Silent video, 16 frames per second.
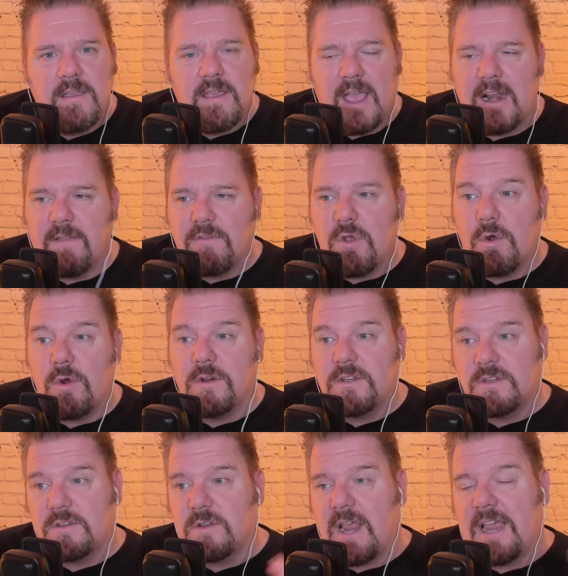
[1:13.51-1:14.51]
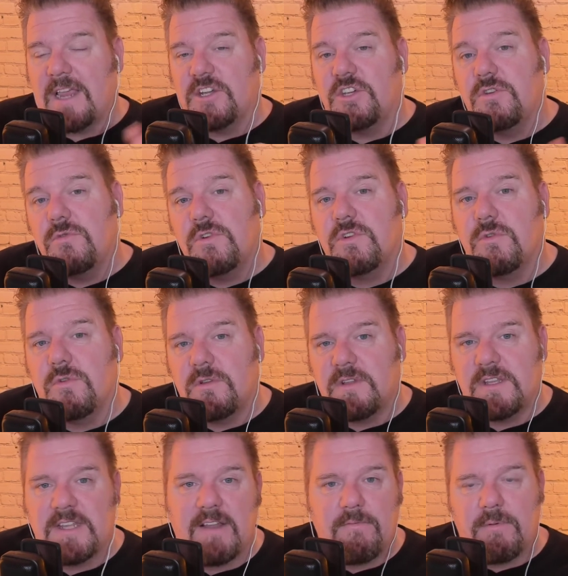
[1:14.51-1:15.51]
And of course, as usual,
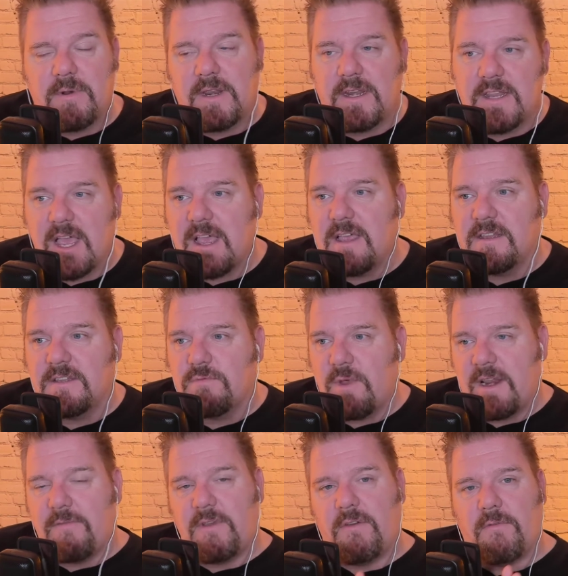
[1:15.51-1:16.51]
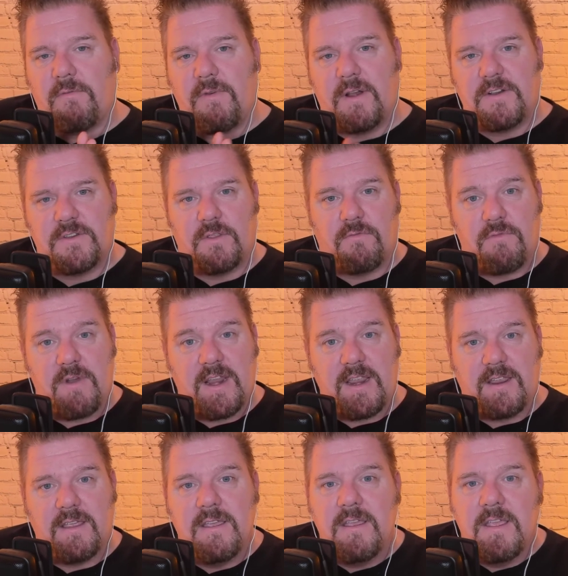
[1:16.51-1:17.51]
as everybody does, whenever you refer to the
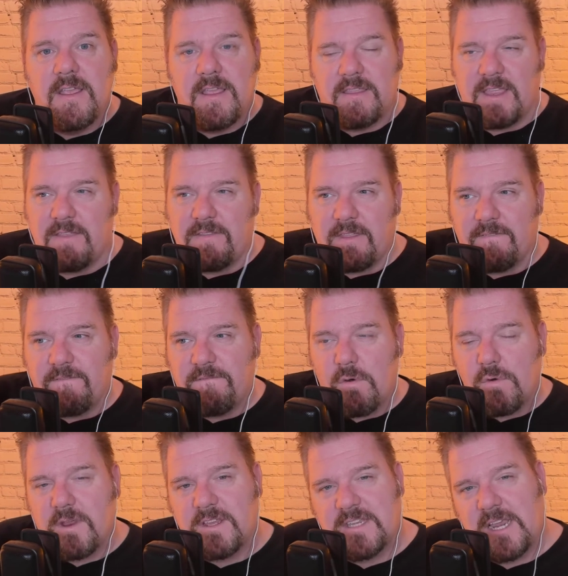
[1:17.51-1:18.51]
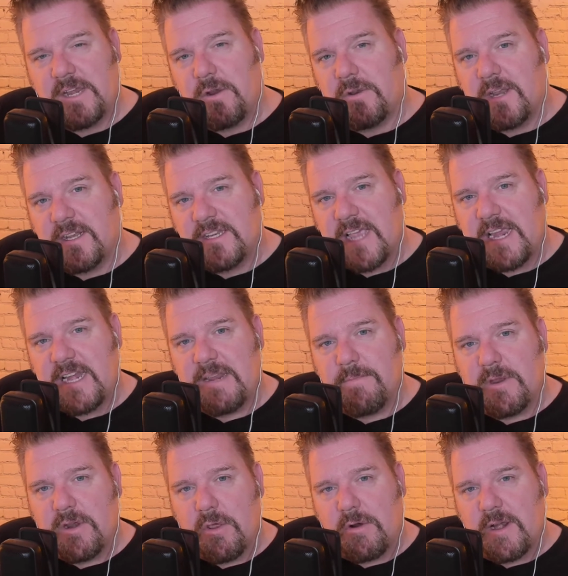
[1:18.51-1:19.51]
right, they focus in on the tiny
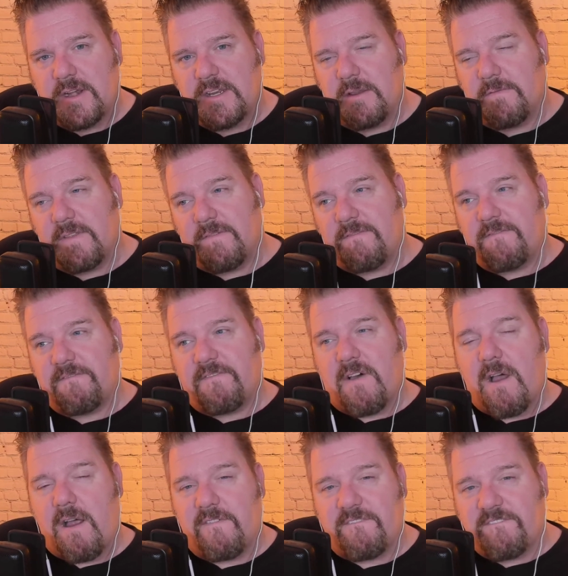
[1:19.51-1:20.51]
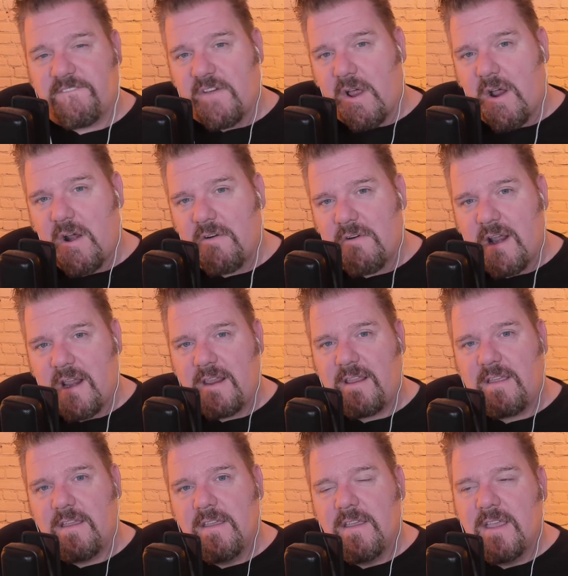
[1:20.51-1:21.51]
minority of the far, far
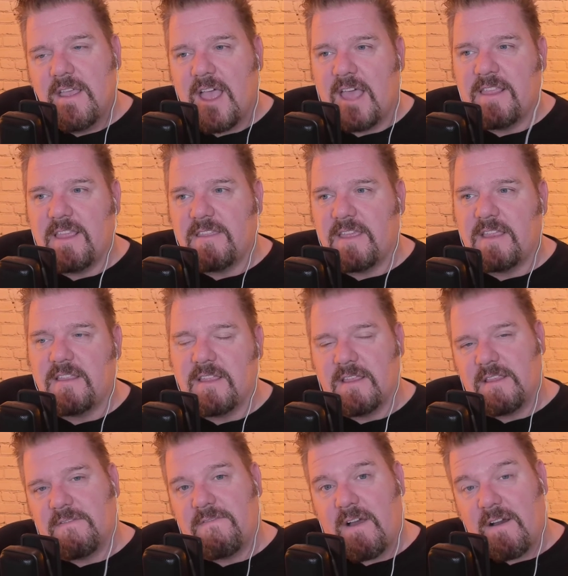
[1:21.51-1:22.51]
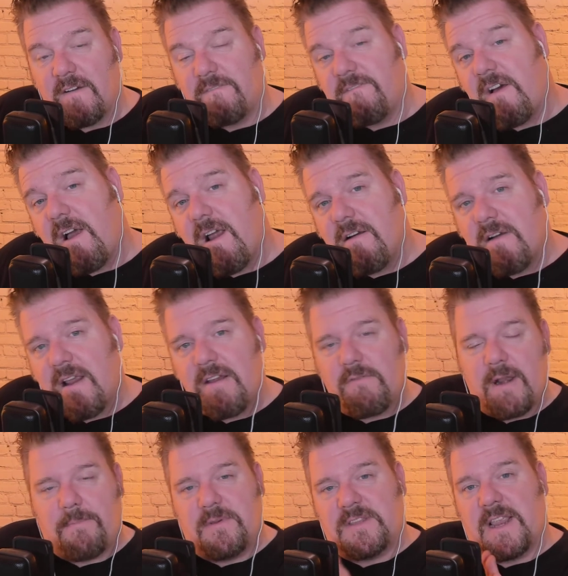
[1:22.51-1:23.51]
right. And they think that the far, far right
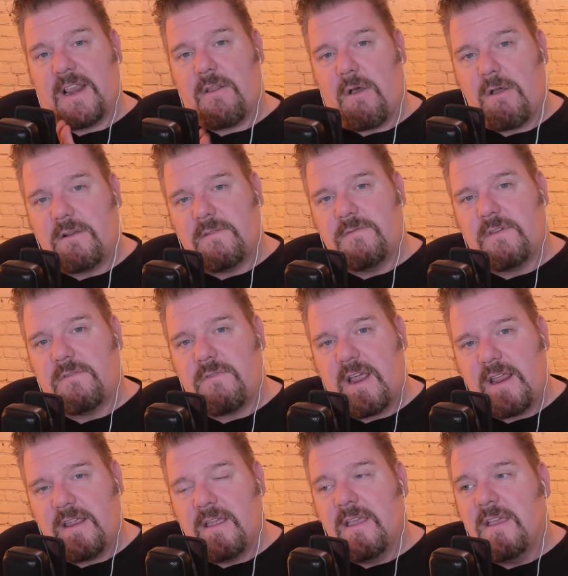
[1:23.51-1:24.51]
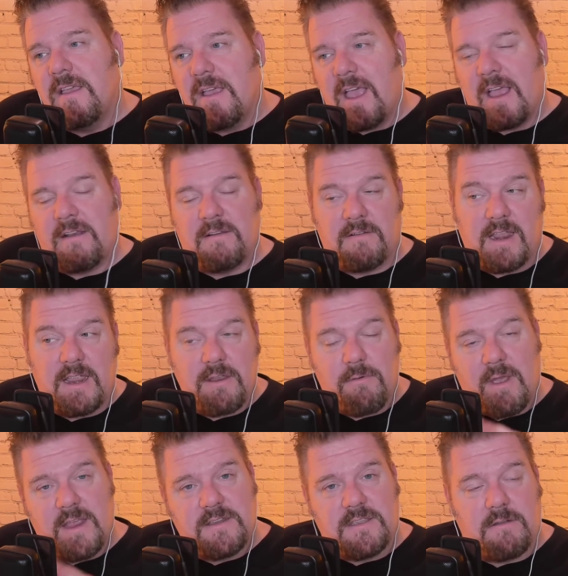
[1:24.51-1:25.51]
represent all of the right. And
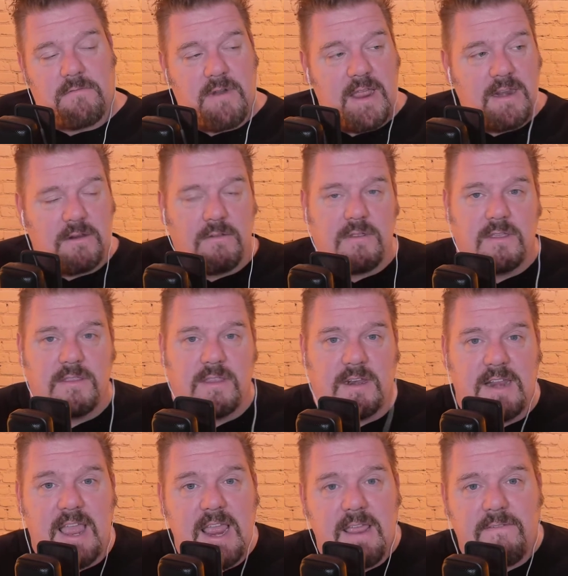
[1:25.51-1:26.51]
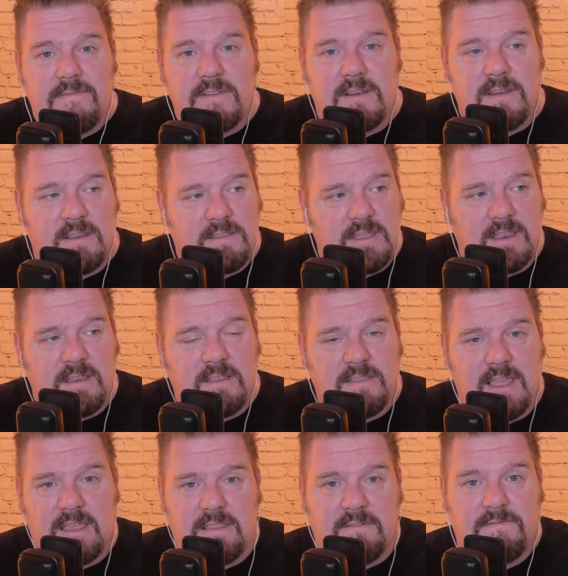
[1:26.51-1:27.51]
likewise, the right look at the left and they think
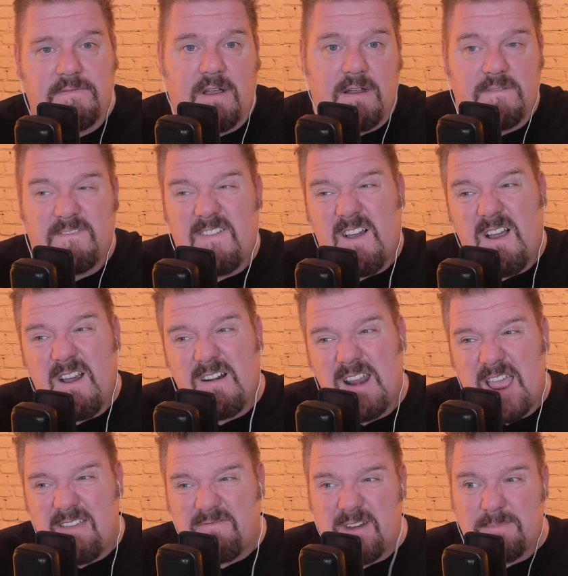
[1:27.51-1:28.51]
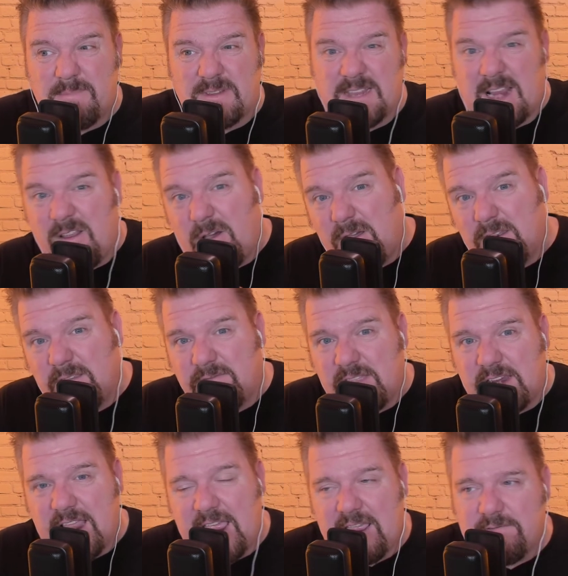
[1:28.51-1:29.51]
that the far, far left represent all of the
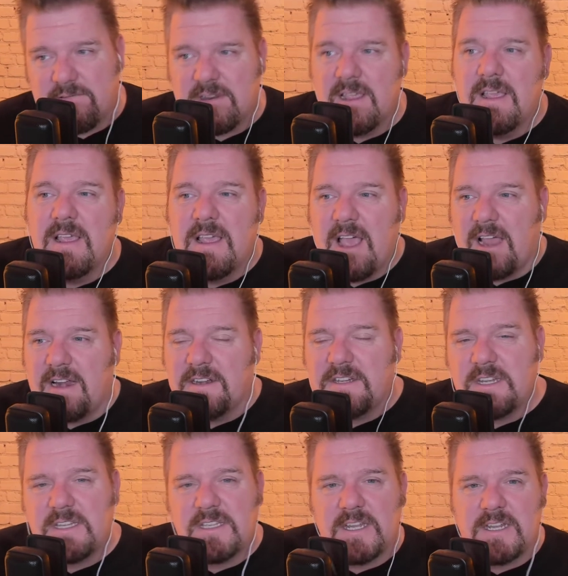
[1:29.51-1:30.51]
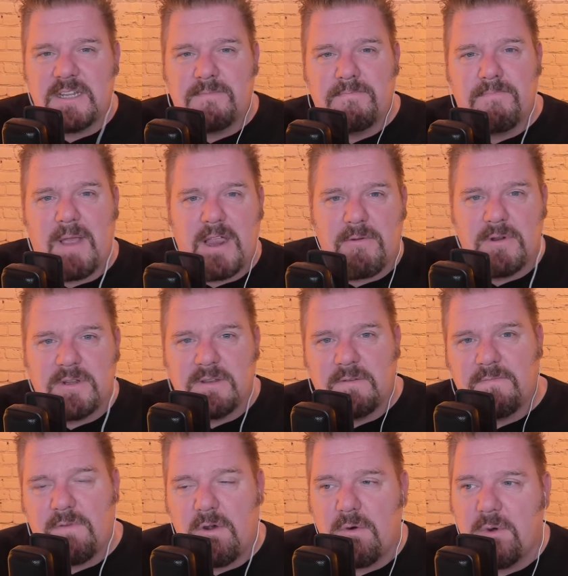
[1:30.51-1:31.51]
left. And it's just this backwards
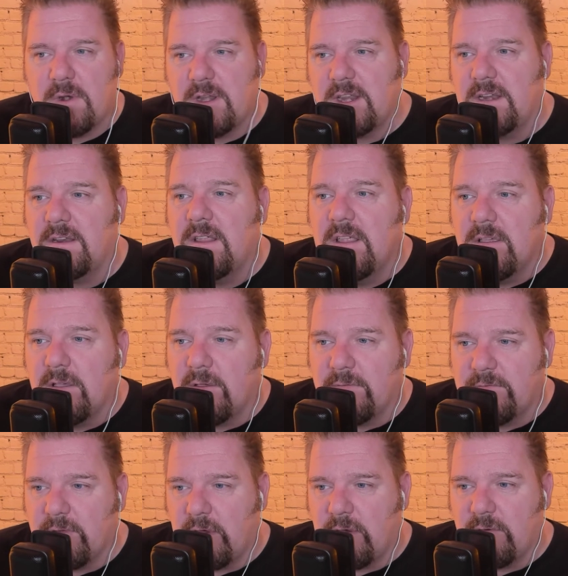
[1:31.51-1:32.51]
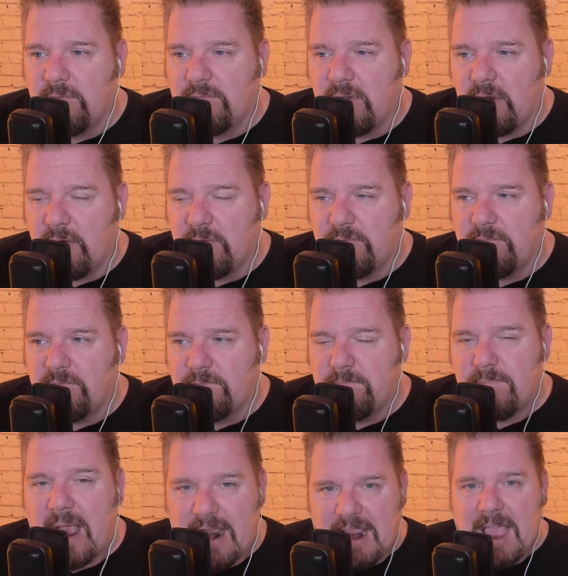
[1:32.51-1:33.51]
and forward and of
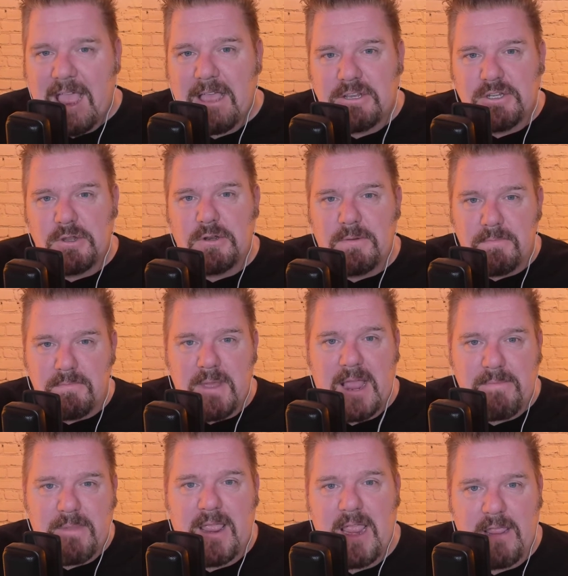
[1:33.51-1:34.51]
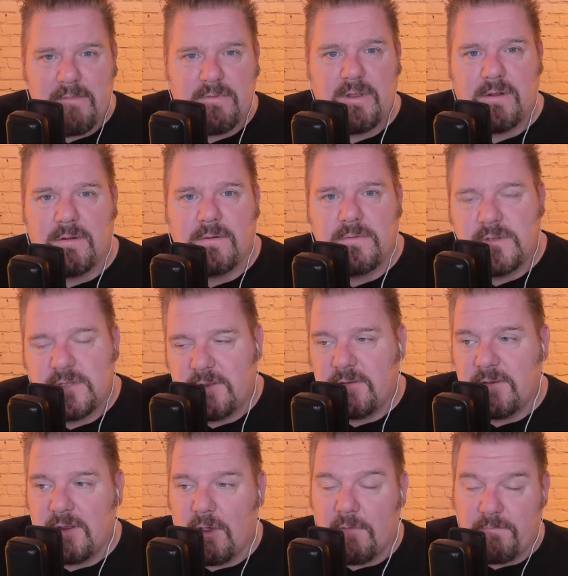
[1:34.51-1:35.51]
bad attitude and bad behaviour
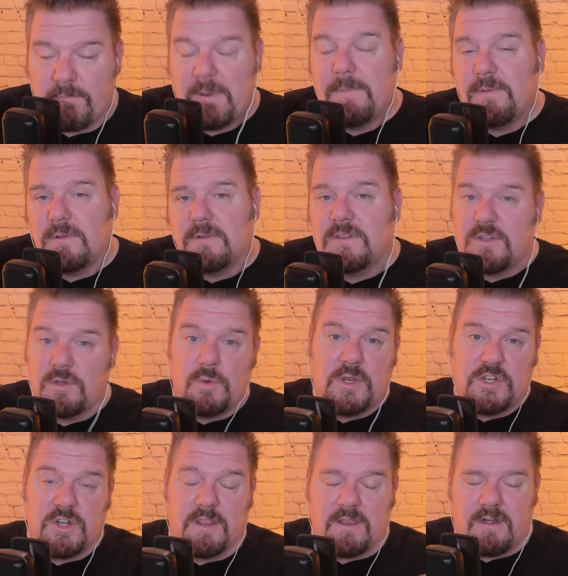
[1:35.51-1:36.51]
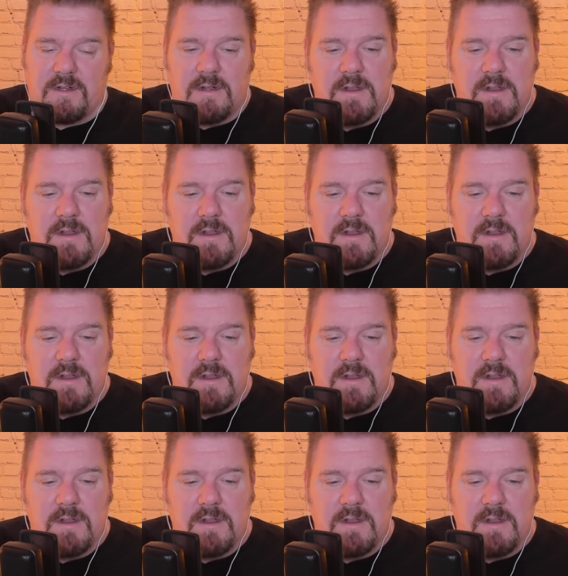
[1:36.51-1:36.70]
of people to each other.